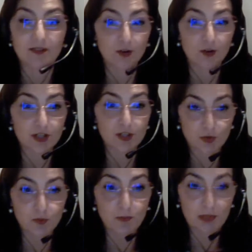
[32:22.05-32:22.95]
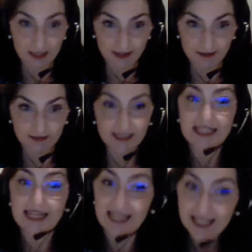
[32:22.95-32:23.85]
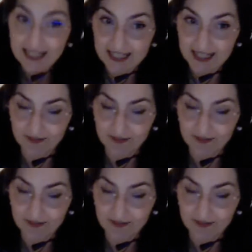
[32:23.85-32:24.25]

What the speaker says: 32 million in India.